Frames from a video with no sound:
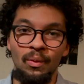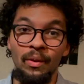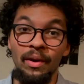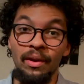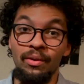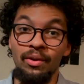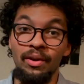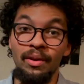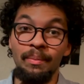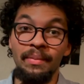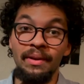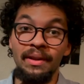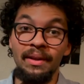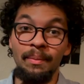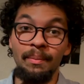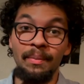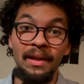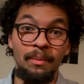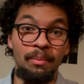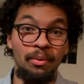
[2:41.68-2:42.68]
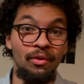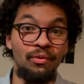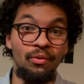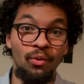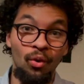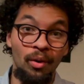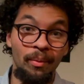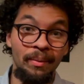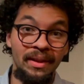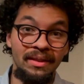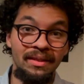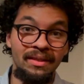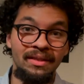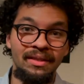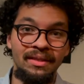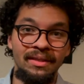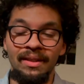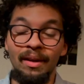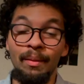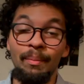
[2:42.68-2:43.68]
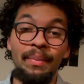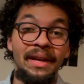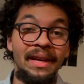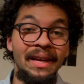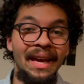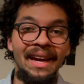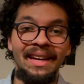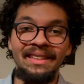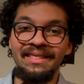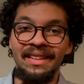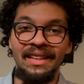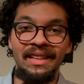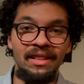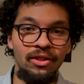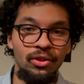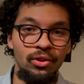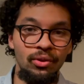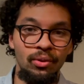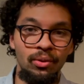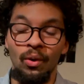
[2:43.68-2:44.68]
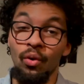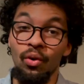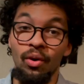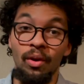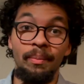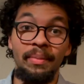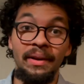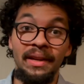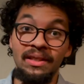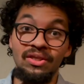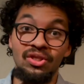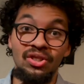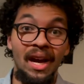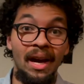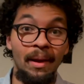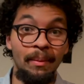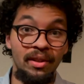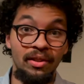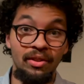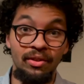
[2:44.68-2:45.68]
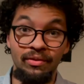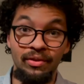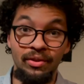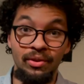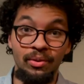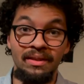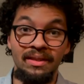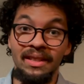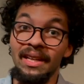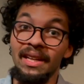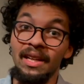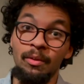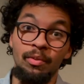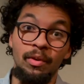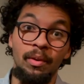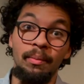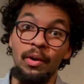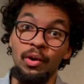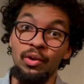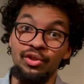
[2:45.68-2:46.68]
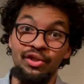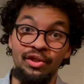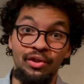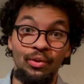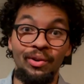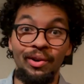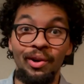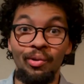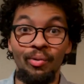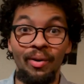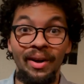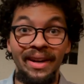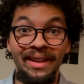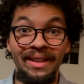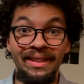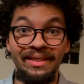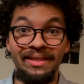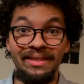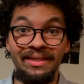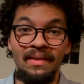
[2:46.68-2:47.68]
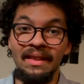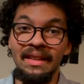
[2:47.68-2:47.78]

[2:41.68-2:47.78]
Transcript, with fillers: whether it be a big performance, a big essay due, or a big job interview to get a promotion or a raise.